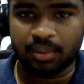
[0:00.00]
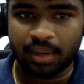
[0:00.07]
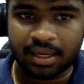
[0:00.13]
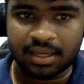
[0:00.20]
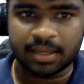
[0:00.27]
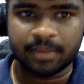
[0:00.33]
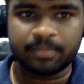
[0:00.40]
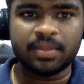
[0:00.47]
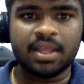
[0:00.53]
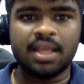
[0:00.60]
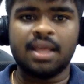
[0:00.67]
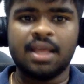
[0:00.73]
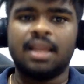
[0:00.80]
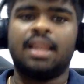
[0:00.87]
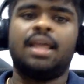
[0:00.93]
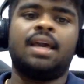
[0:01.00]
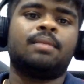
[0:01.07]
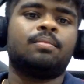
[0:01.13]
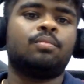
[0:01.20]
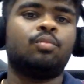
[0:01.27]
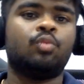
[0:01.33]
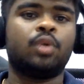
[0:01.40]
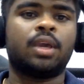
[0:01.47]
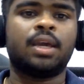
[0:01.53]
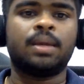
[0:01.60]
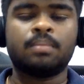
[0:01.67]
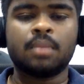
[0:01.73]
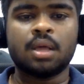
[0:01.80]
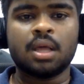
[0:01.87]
directly, like we can